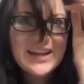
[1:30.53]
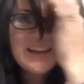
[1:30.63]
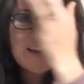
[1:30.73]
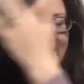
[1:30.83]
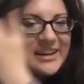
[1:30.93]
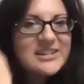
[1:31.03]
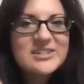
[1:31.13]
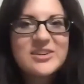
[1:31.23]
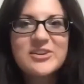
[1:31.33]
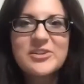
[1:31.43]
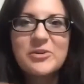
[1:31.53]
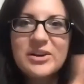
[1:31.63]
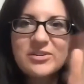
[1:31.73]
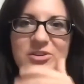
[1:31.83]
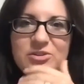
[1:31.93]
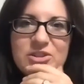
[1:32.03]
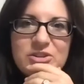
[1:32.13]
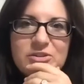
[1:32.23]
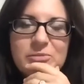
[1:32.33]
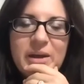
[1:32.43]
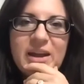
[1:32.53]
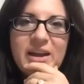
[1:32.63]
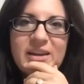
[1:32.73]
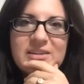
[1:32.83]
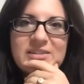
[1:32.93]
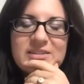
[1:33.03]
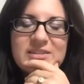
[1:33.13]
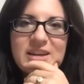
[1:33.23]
And I start going on YouTube and